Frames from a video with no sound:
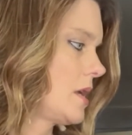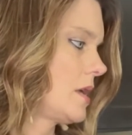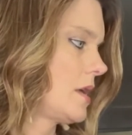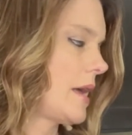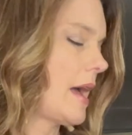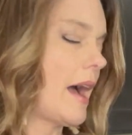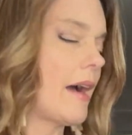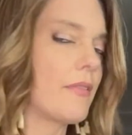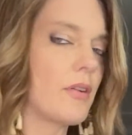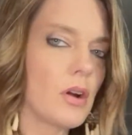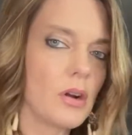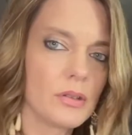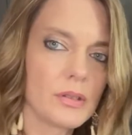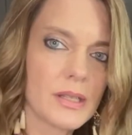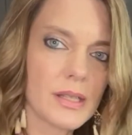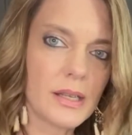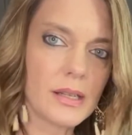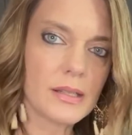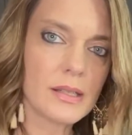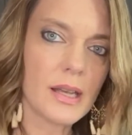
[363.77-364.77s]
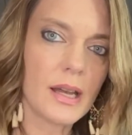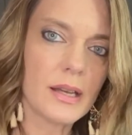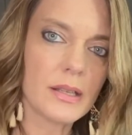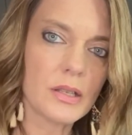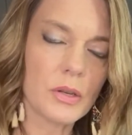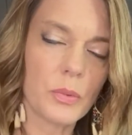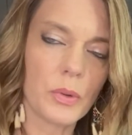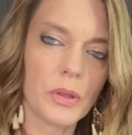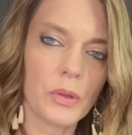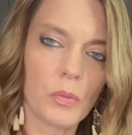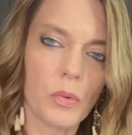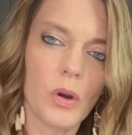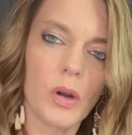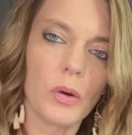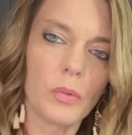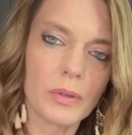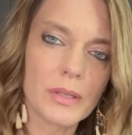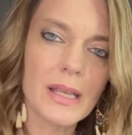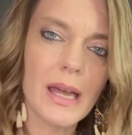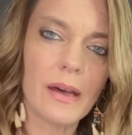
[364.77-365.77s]
have our own sanitizer when the
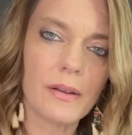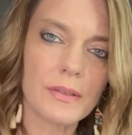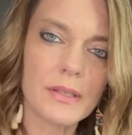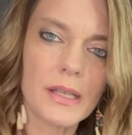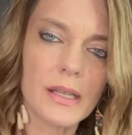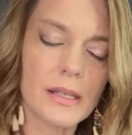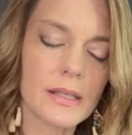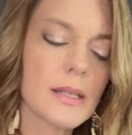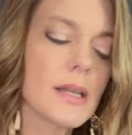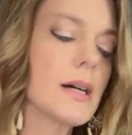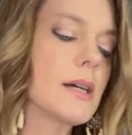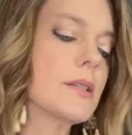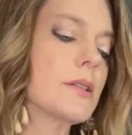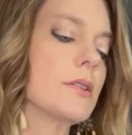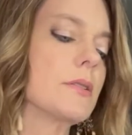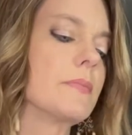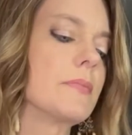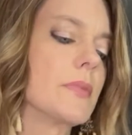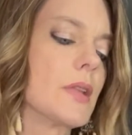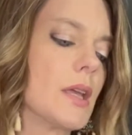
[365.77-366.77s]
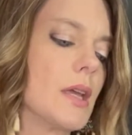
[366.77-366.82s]
world was out of sanitizer.